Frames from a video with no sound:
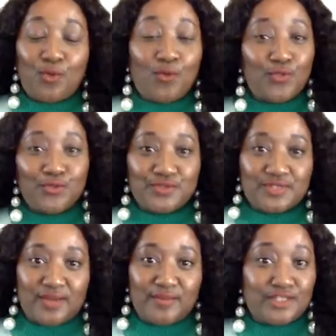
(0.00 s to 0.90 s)
all those
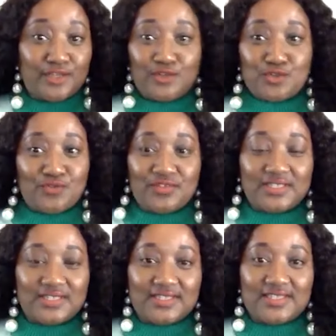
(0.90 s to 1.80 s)
interior
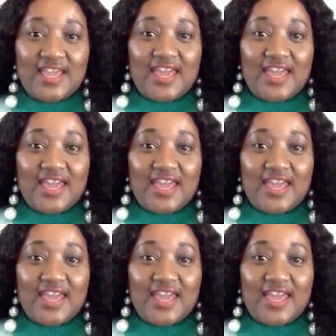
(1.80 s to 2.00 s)
services.